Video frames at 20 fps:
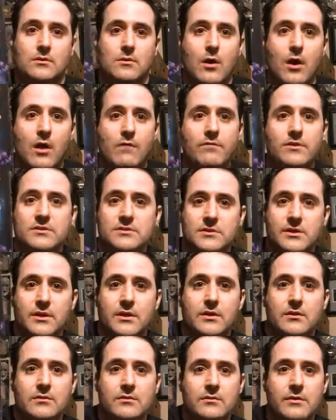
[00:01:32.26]

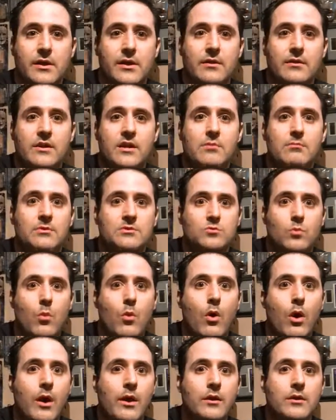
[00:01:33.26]
Obviously, Night of the Demons
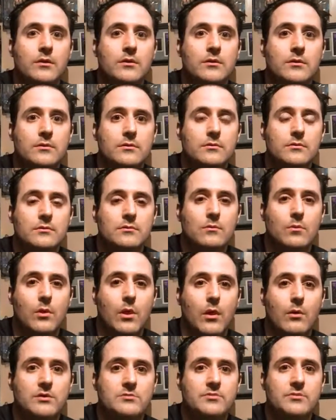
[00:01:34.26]
1 will
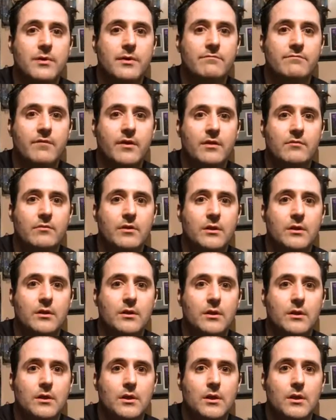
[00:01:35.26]
always be my favorite.
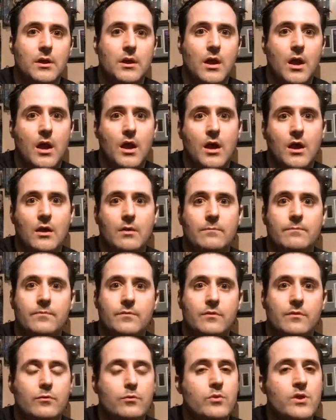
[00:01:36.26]
The
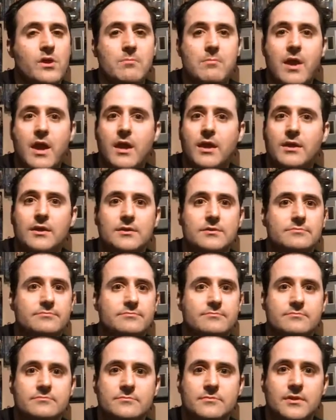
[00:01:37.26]
remake,
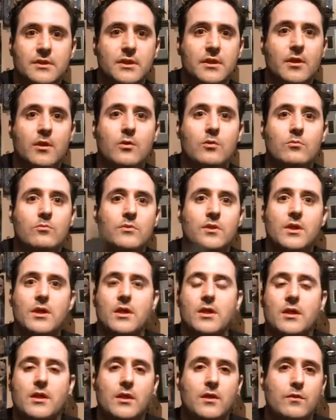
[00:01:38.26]
you know,
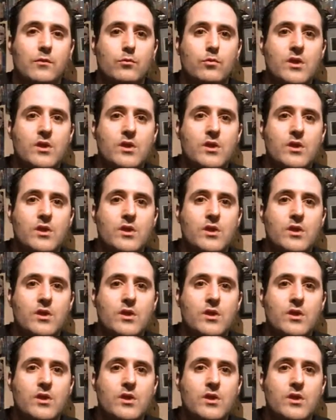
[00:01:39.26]
the